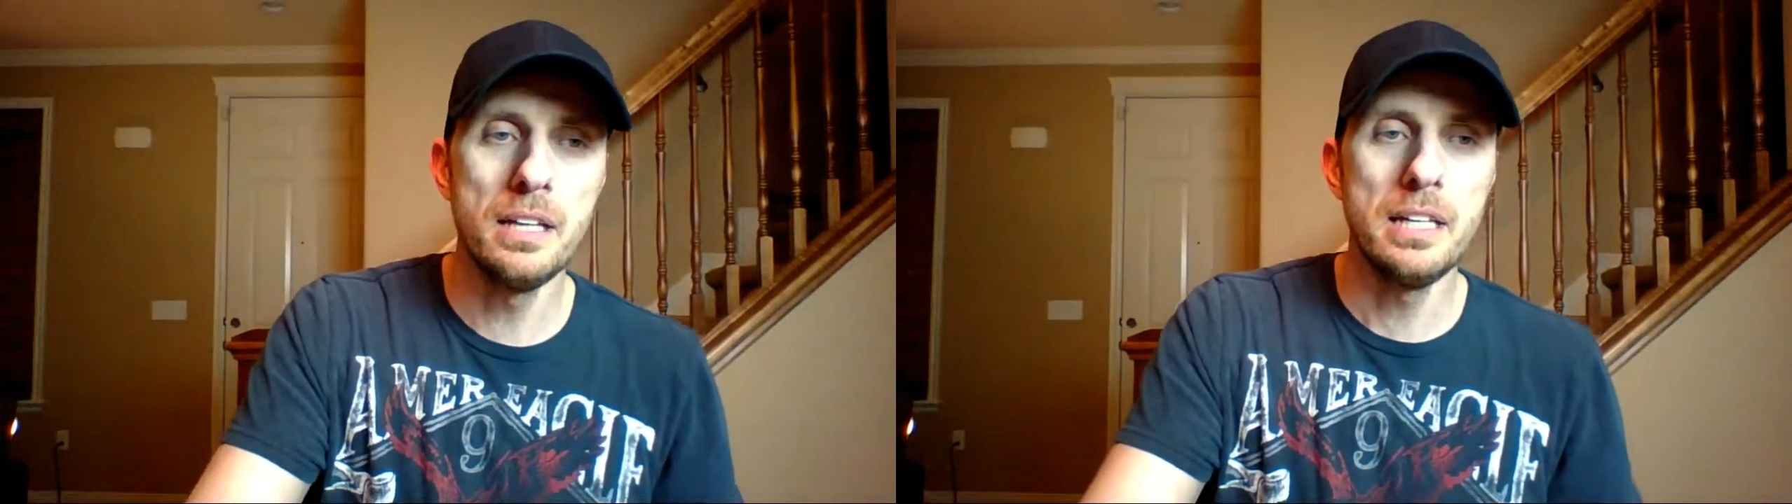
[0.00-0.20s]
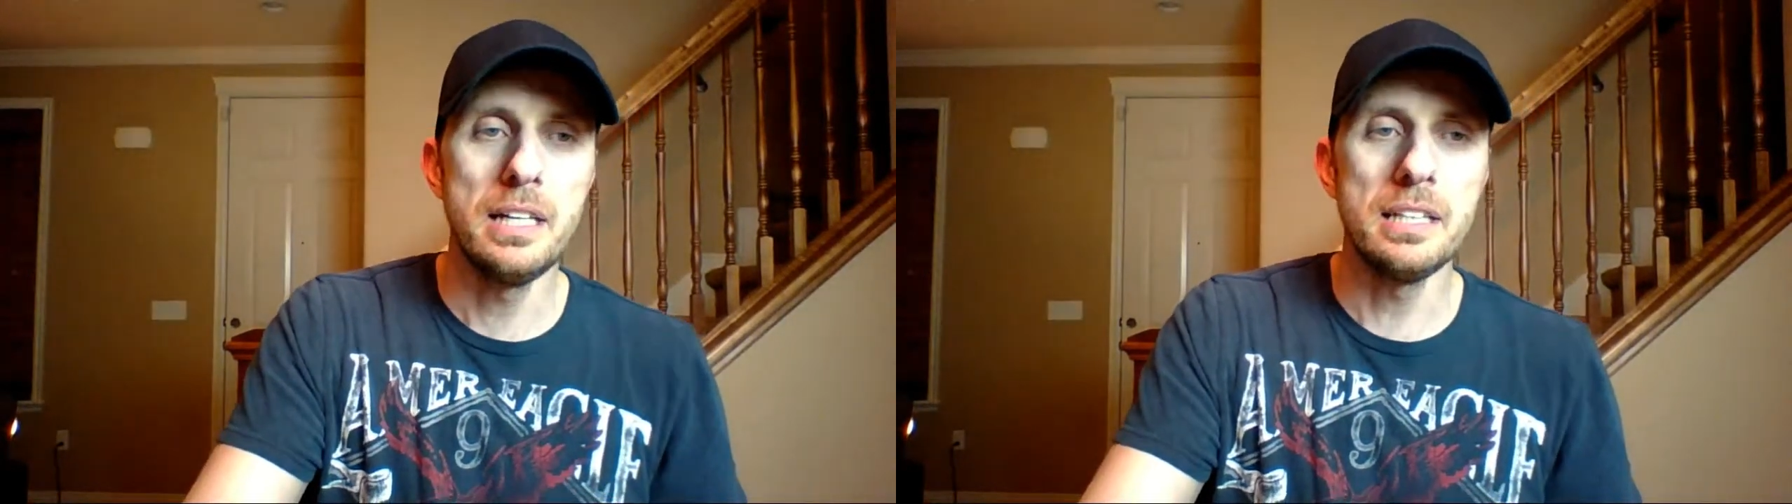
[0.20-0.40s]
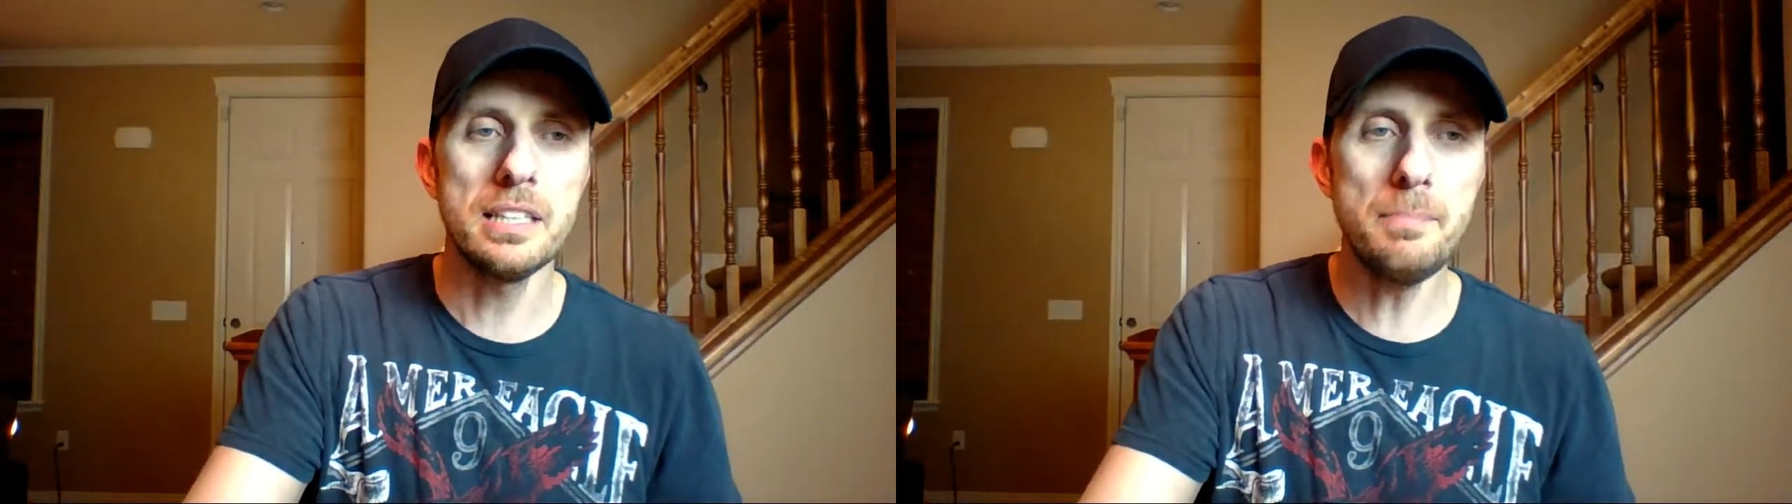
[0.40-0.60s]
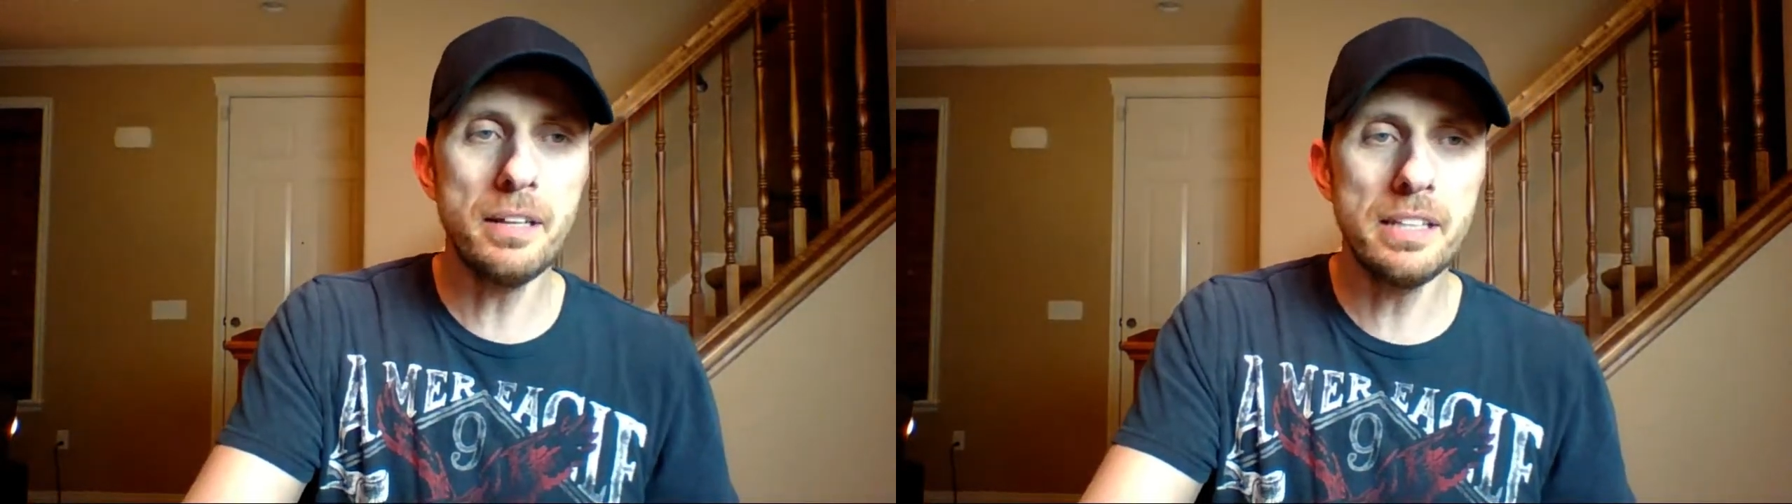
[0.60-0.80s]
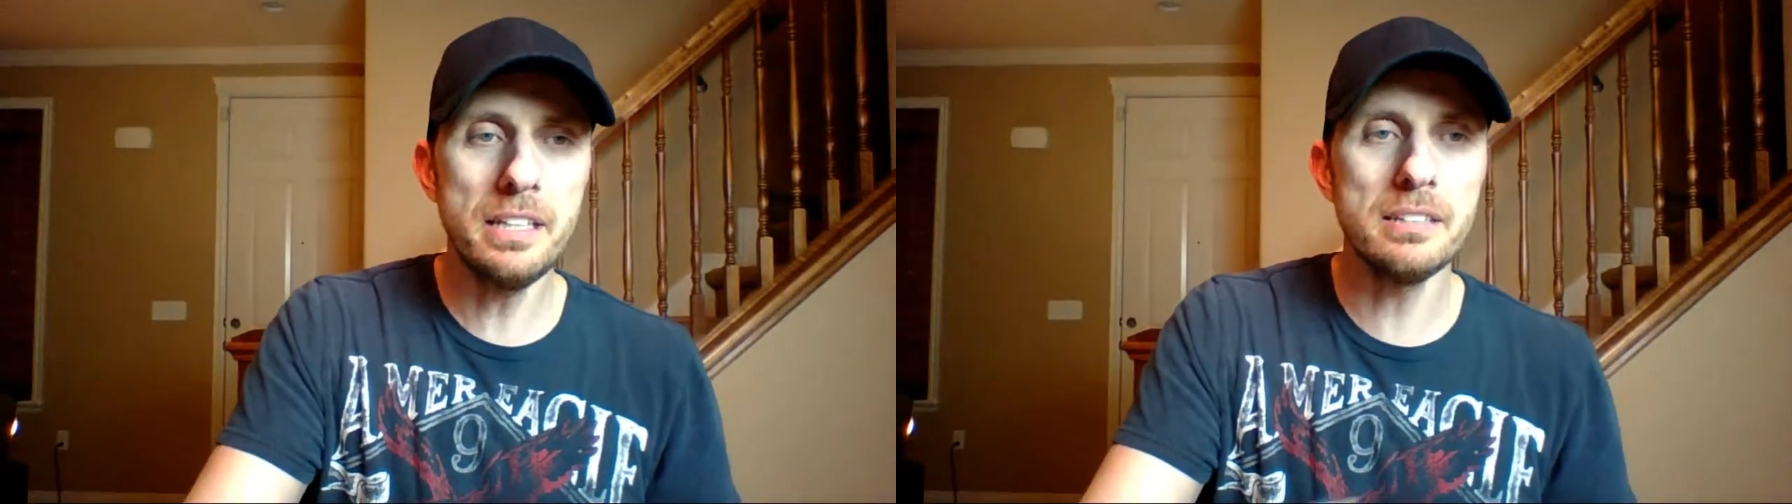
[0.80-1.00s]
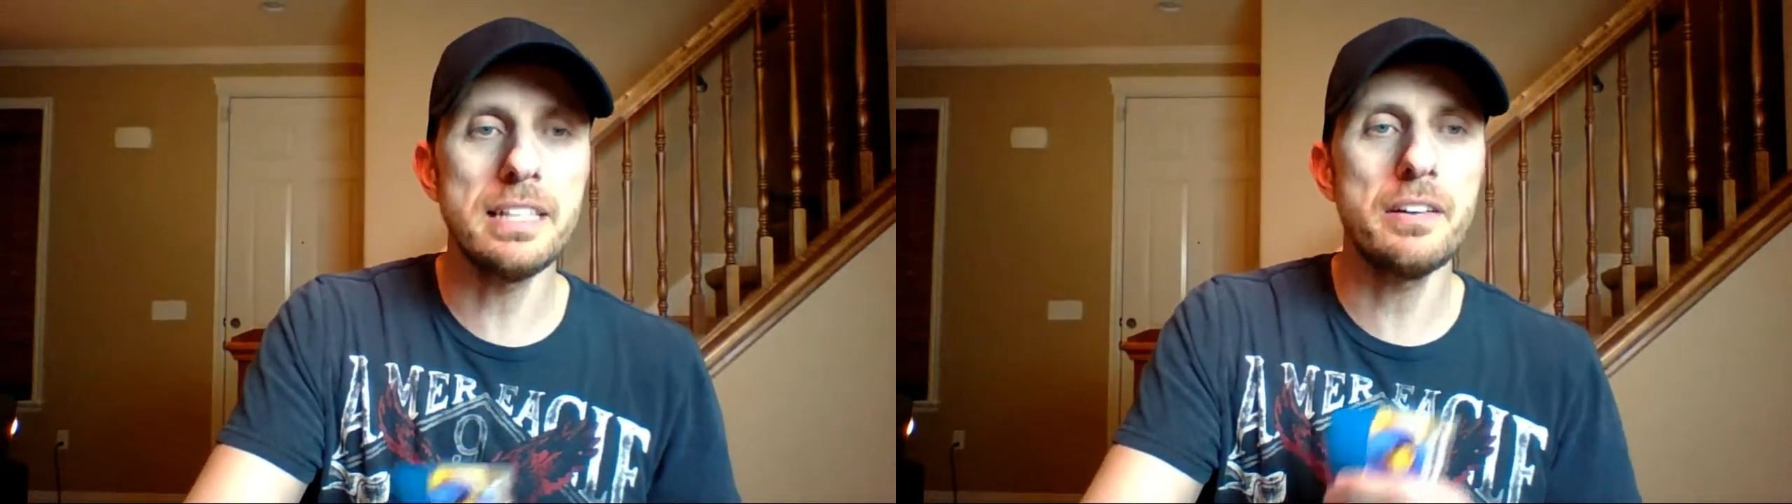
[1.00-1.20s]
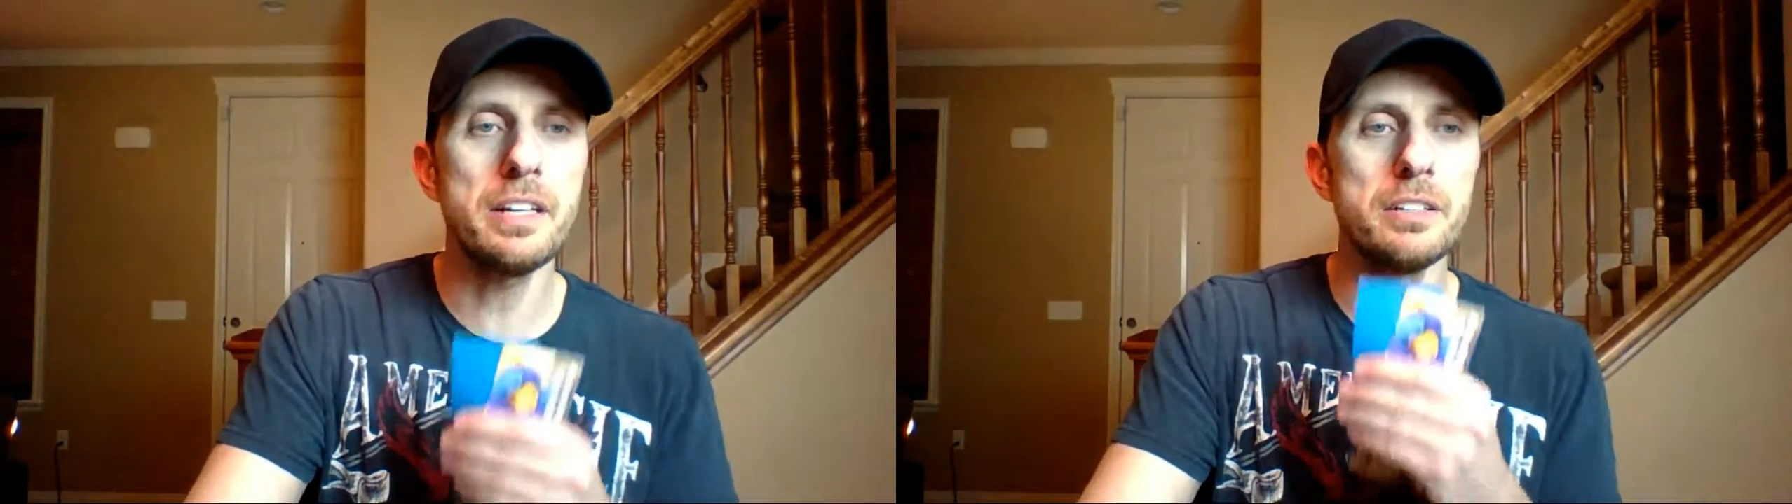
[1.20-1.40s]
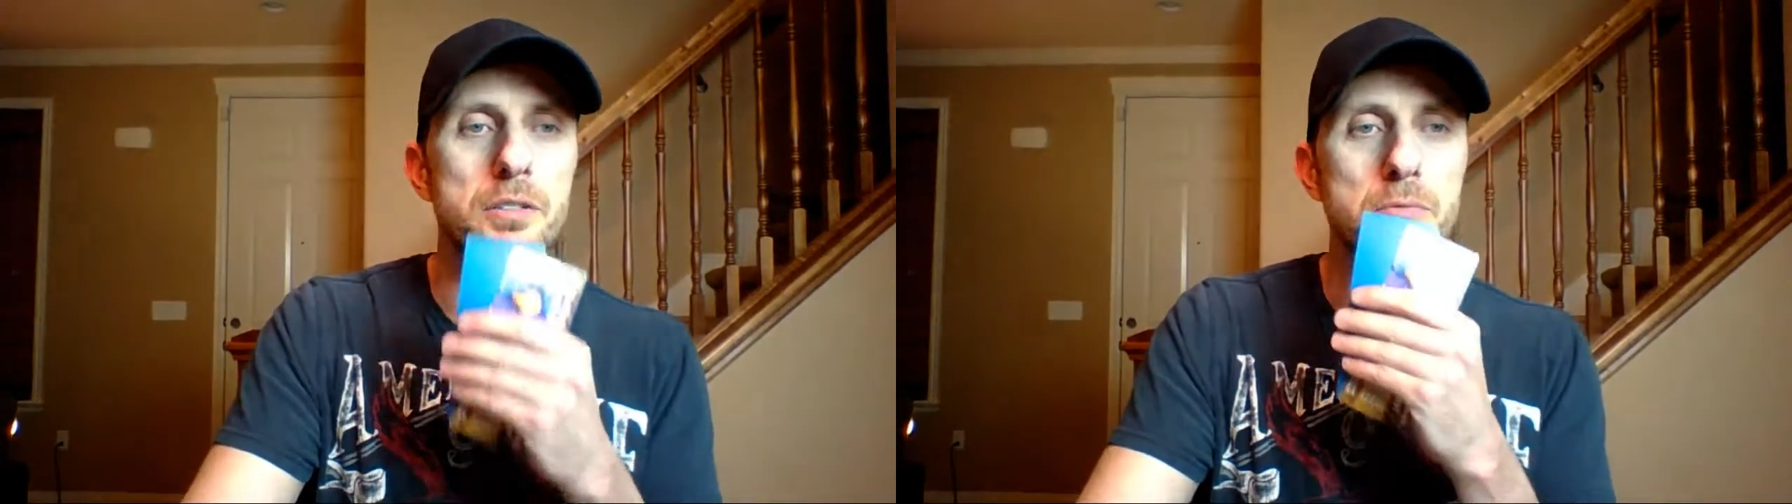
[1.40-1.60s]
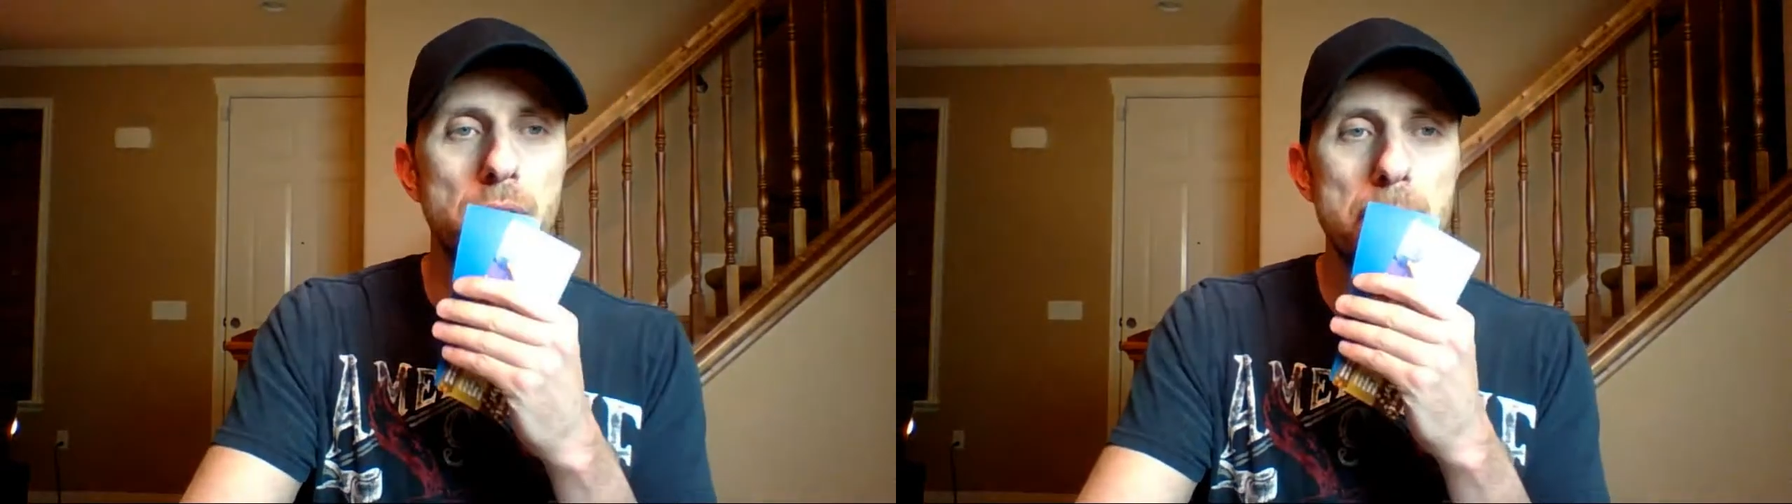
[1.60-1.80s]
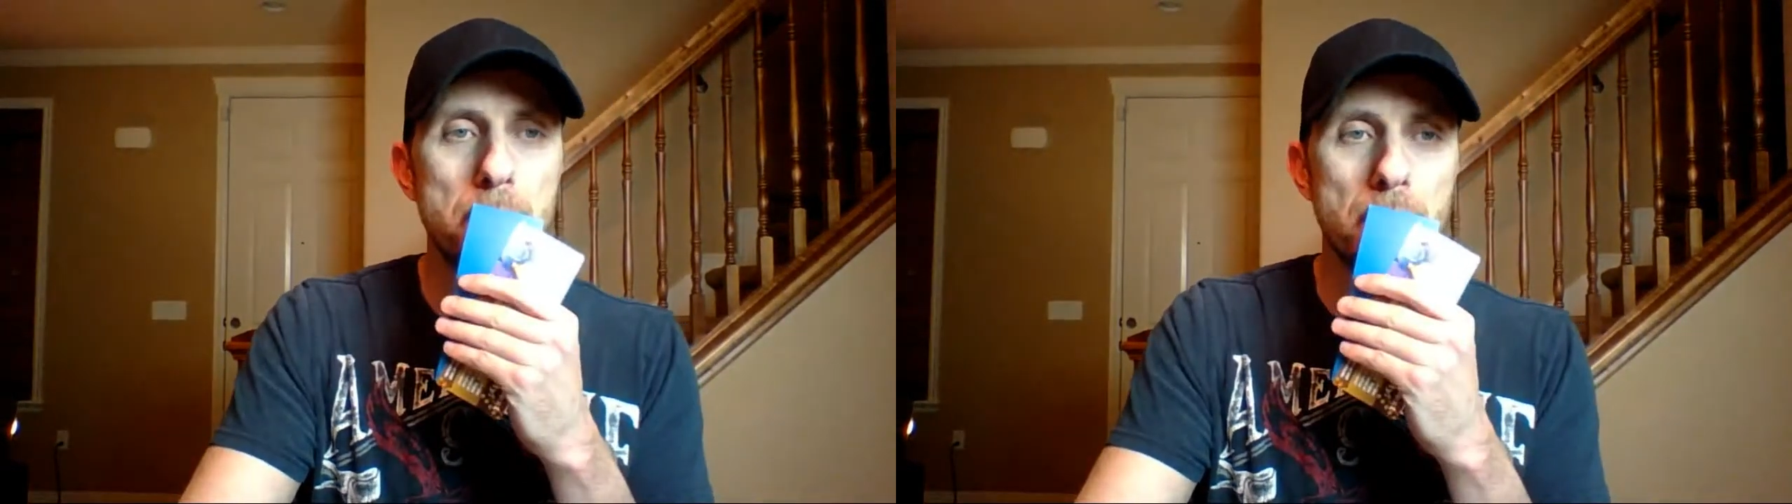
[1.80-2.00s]
is up on the hill down here in
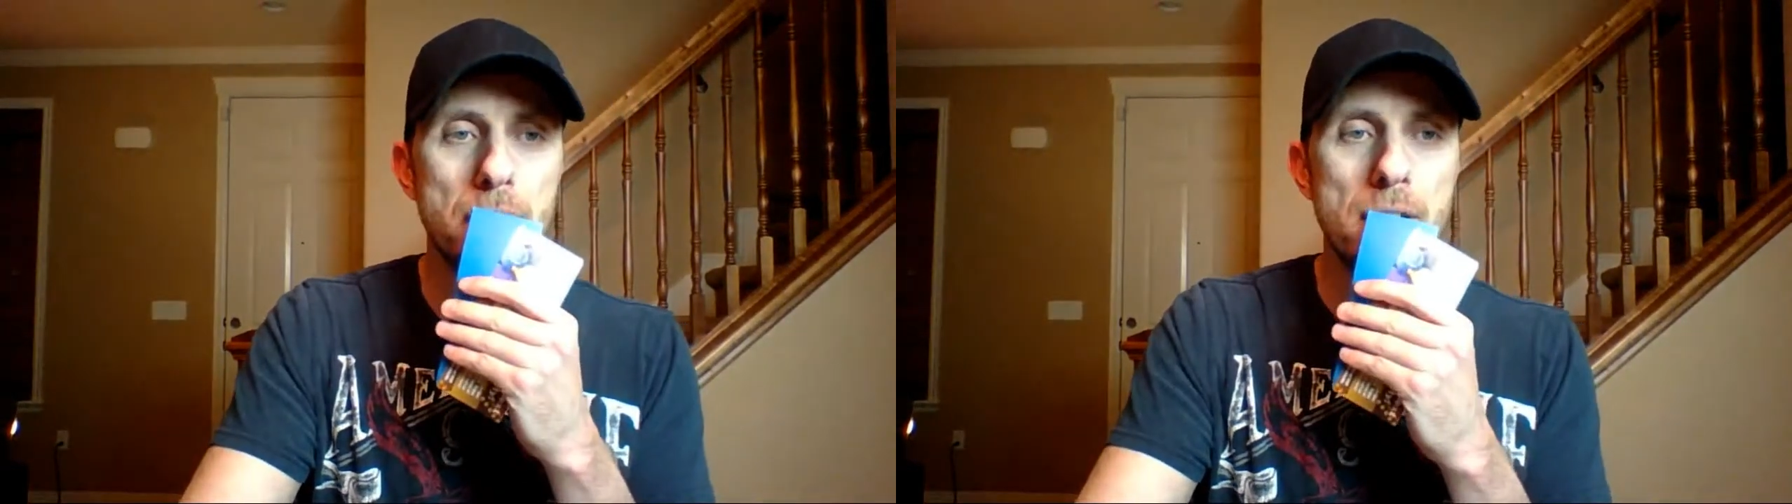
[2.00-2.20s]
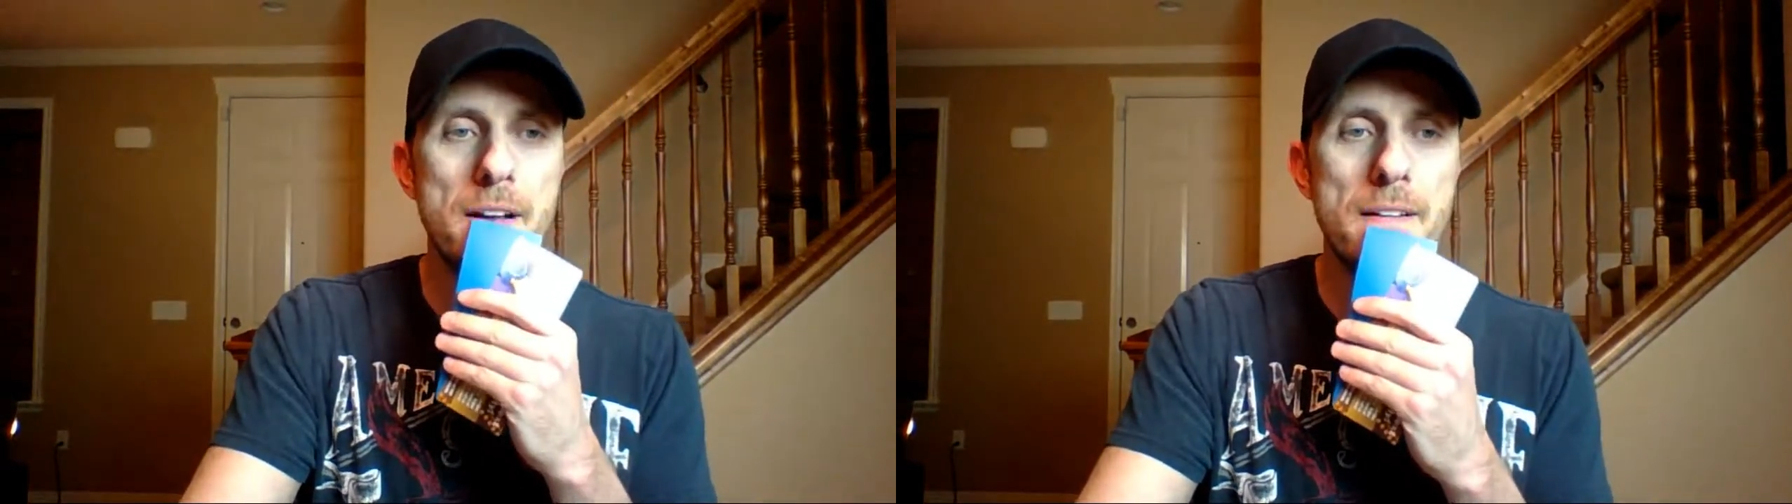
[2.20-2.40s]
Draper.